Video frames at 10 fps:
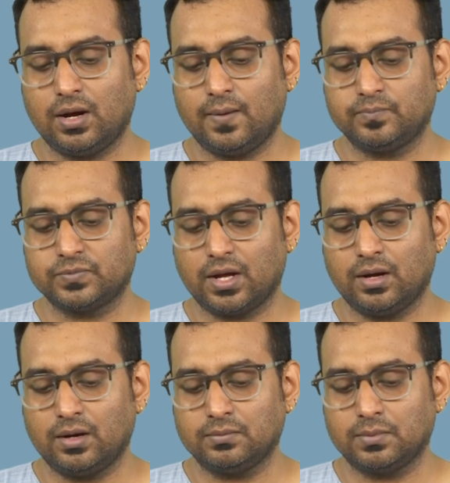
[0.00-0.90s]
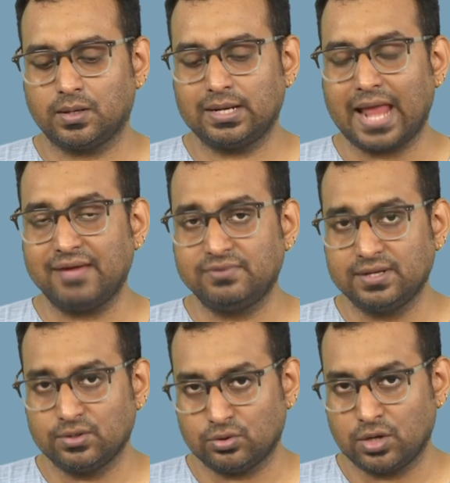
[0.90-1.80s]
um, um,
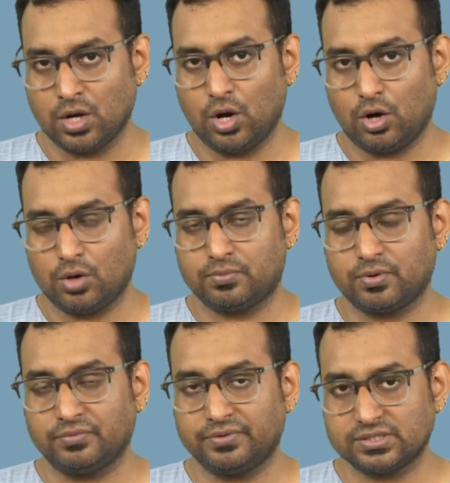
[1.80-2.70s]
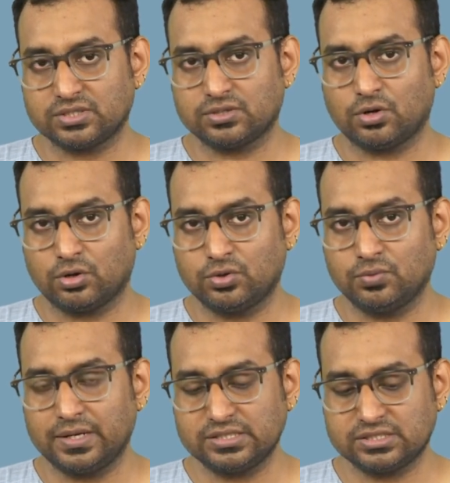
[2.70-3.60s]
livelihood or profession or
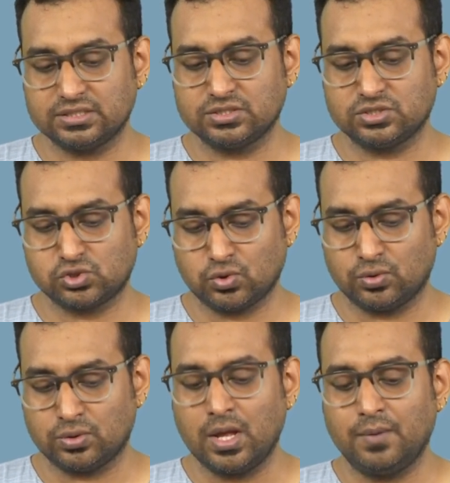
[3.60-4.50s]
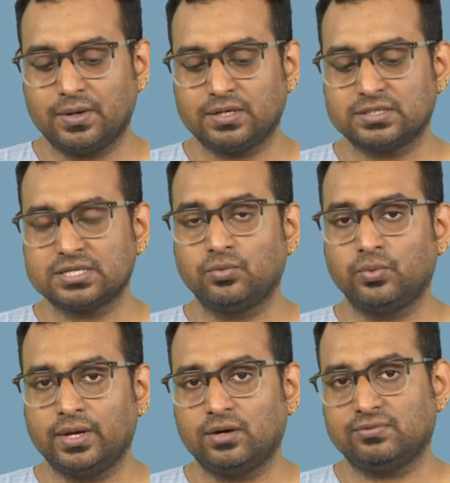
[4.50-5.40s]
occupation is shown but it's a
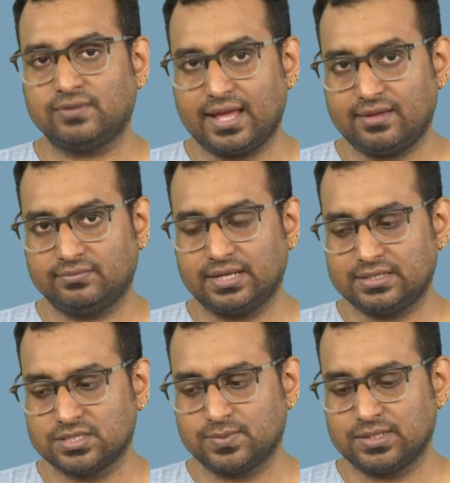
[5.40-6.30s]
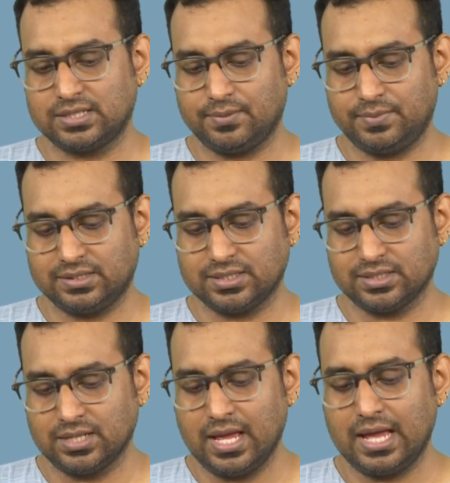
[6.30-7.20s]
way of life that has been
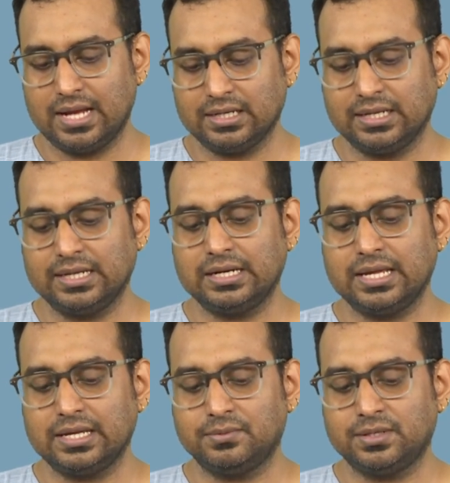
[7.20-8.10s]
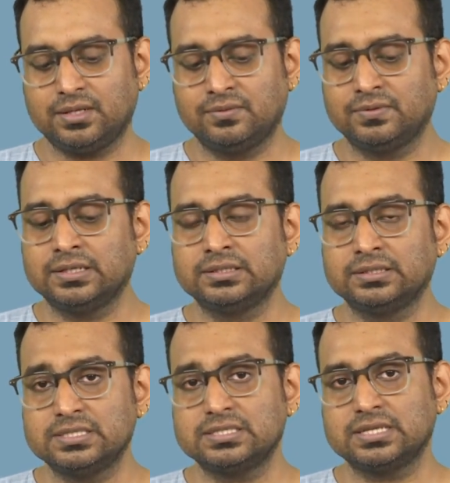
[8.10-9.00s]
depicted and again like I mean even
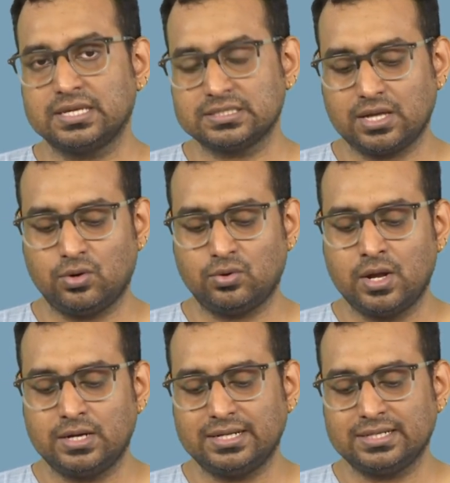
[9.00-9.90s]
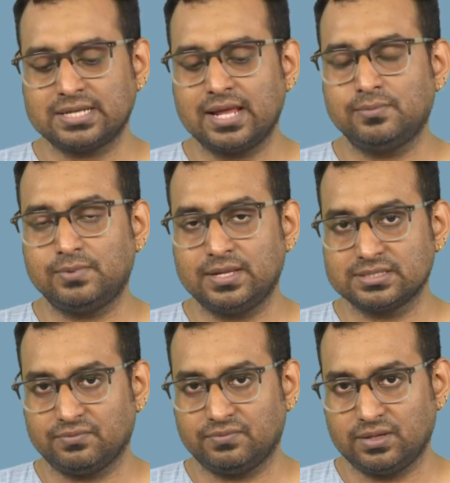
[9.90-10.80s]
in this case how textile
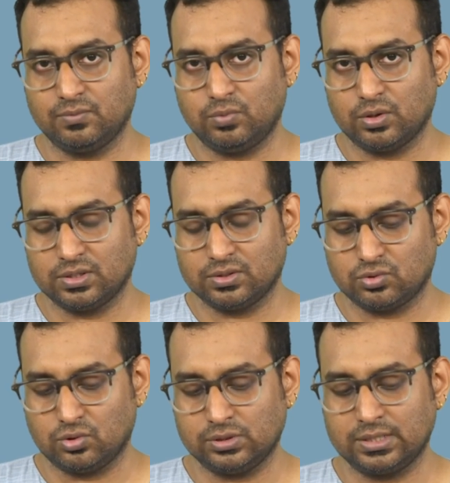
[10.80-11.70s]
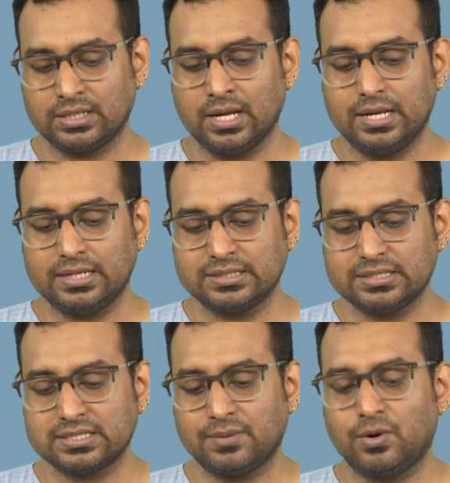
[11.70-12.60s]
plays a very important role that it
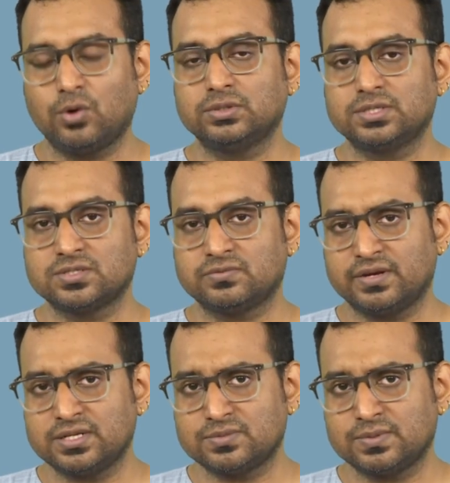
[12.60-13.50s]
is about this very